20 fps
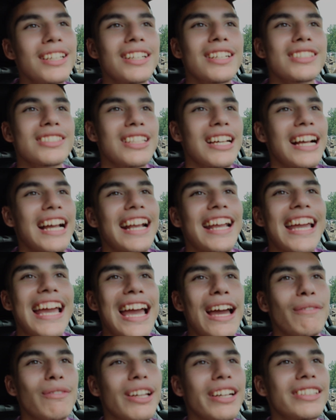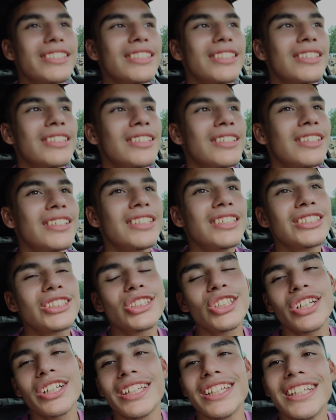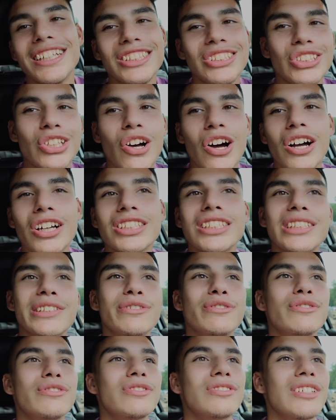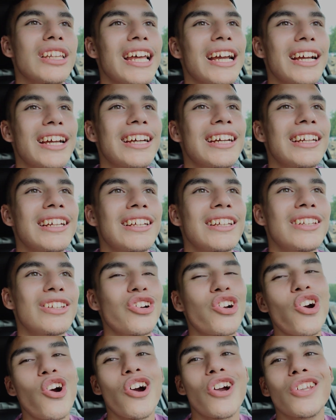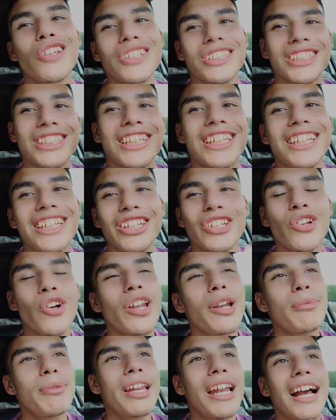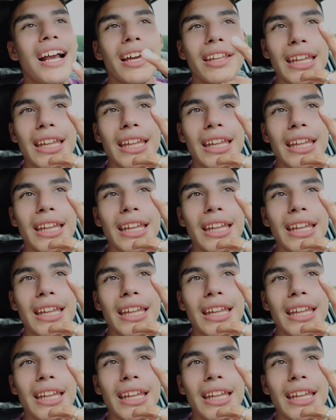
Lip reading: Because like I can't have like a sucky exhaust if like the car looks clean. You know what I mean?